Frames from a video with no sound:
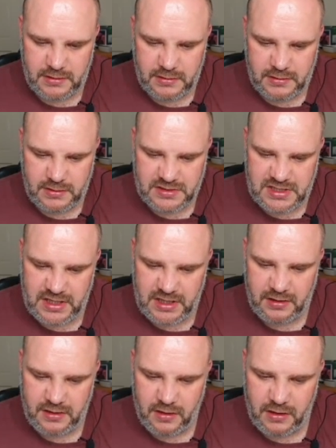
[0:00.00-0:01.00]
You see,
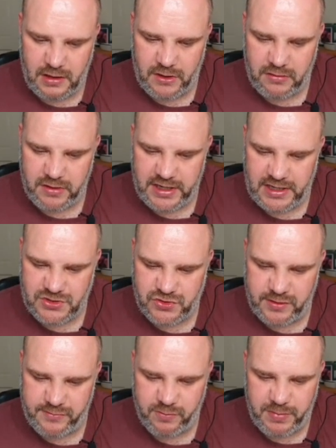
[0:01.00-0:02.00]
Kaimar again
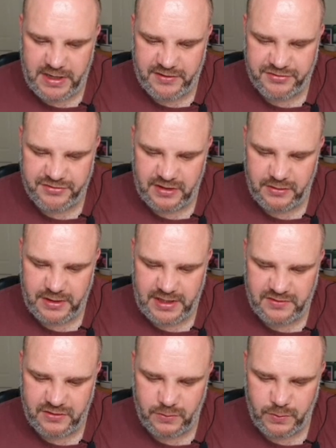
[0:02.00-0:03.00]
strips buffs, so he's a
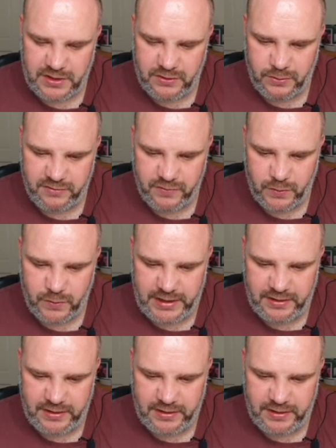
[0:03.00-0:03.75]
good one to avoid.